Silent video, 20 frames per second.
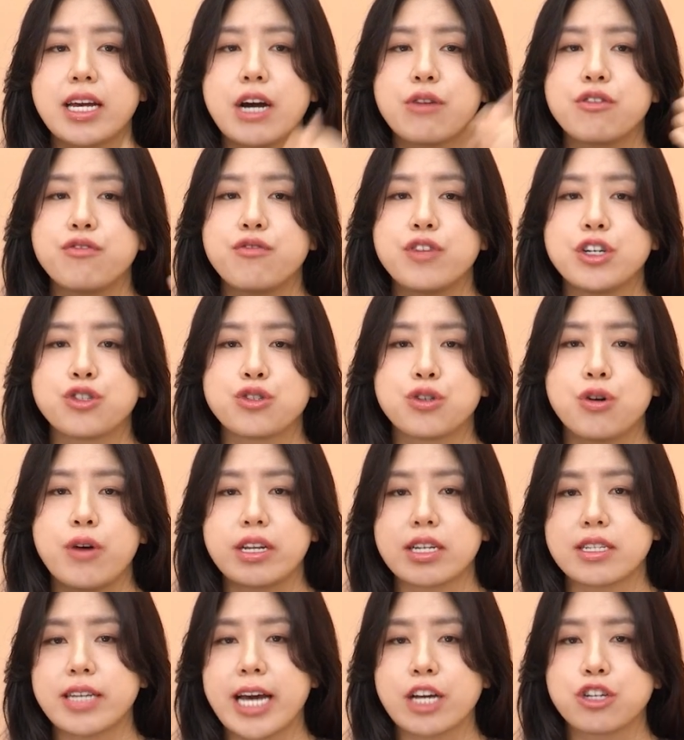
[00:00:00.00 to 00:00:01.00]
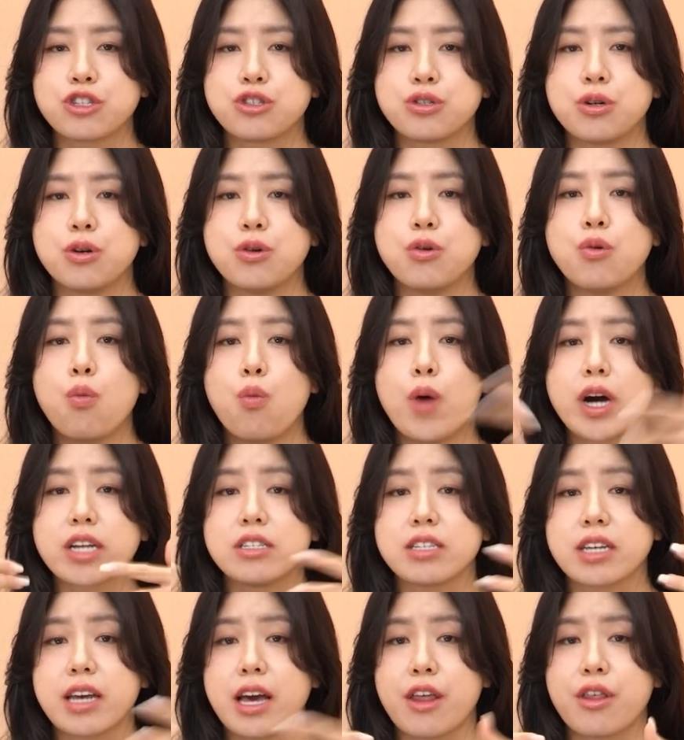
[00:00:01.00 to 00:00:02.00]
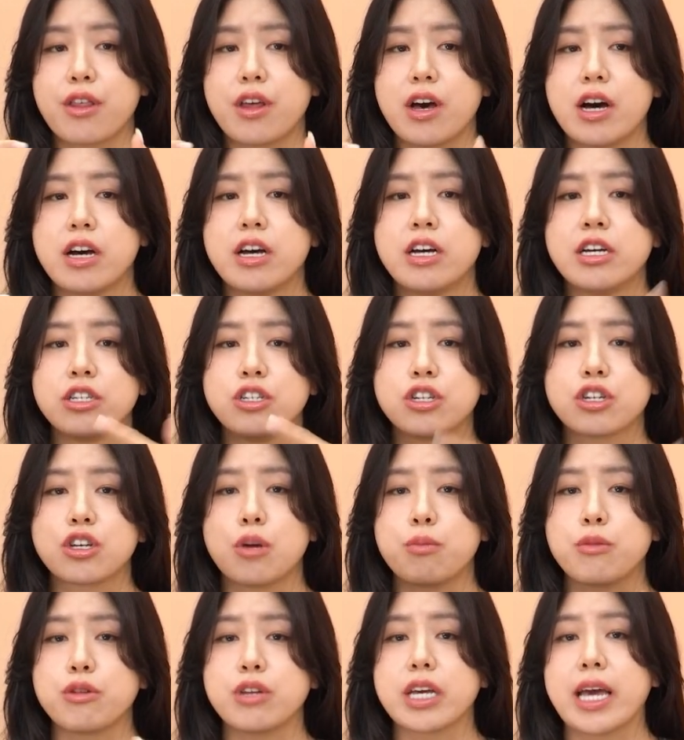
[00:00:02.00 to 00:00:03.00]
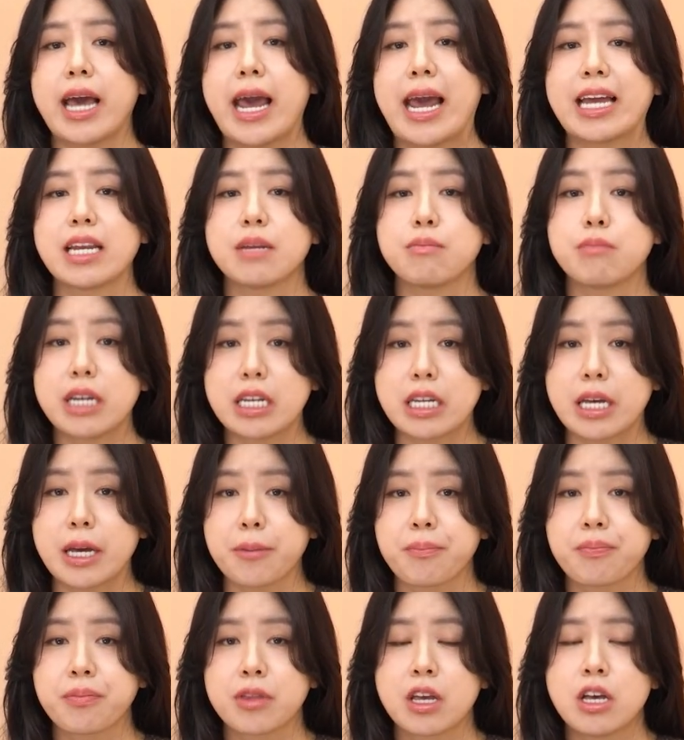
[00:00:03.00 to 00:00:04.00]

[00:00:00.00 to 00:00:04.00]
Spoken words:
How the visual and the textual work together to communicate meaning.